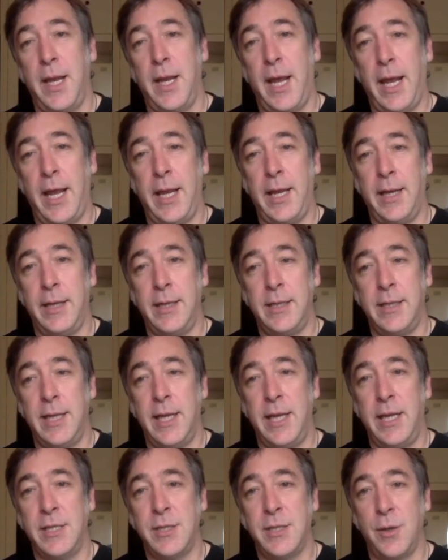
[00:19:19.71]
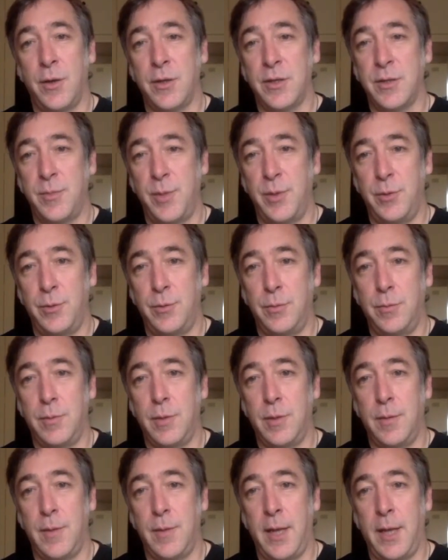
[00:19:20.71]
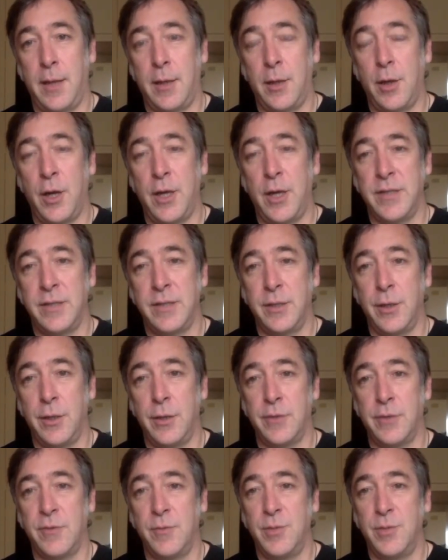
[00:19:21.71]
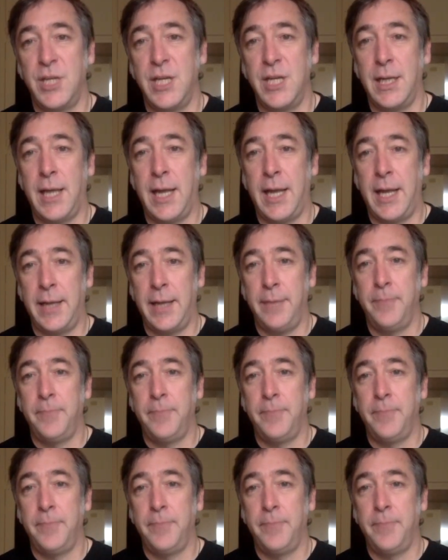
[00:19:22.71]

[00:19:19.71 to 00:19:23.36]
and inter-hospital guys and girls from Chile.